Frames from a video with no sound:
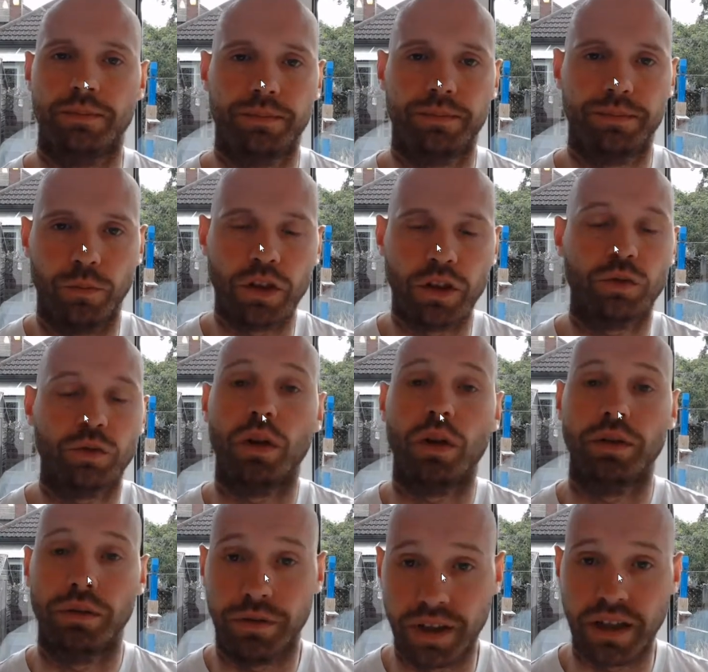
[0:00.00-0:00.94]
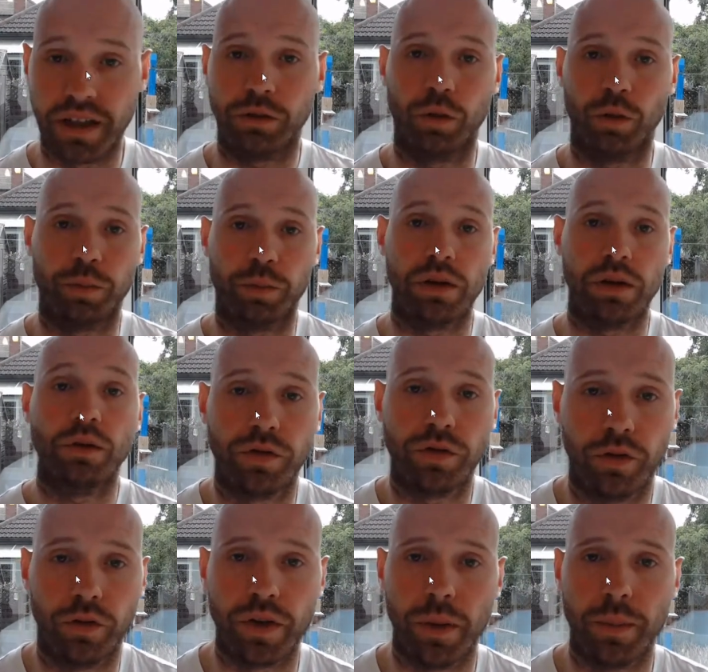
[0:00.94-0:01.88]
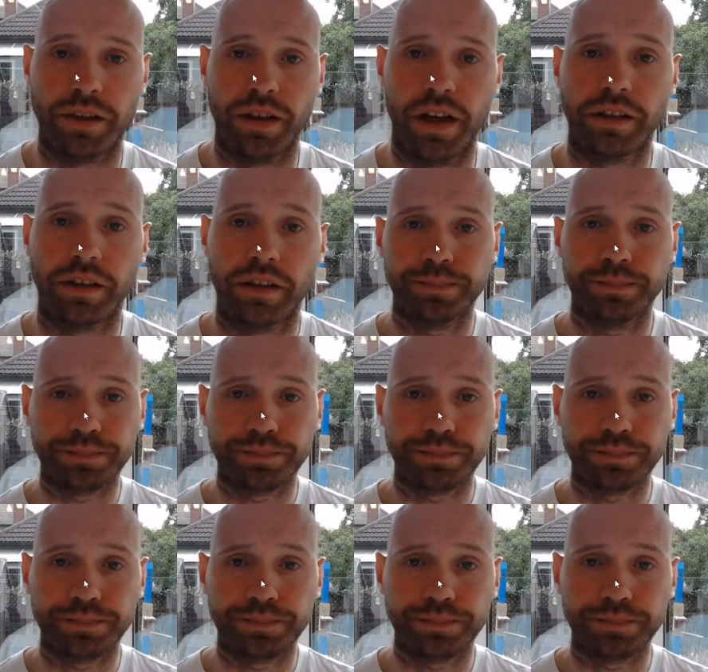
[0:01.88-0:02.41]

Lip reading: which one of these would be useful for your business,